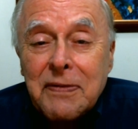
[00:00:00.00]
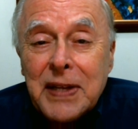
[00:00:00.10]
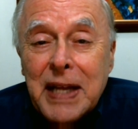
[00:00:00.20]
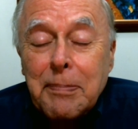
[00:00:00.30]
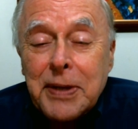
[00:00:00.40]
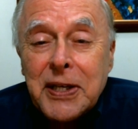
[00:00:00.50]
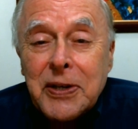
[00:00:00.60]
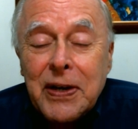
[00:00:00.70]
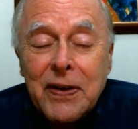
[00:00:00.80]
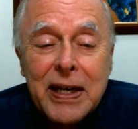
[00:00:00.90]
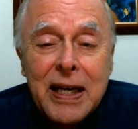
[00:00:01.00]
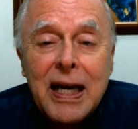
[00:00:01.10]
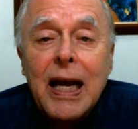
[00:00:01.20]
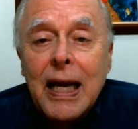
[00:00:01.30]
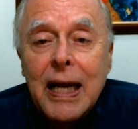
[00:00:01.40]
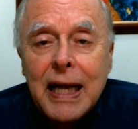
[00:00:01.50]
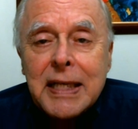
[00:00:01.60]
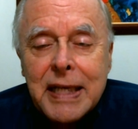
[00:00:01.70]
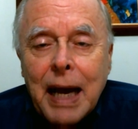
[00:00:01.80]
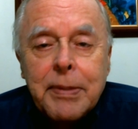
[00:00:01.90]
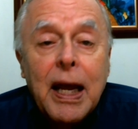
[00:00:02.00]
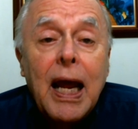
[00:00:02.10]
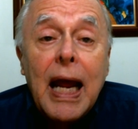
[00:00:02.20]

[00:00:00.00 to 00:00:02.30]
for that particular area, it stopped.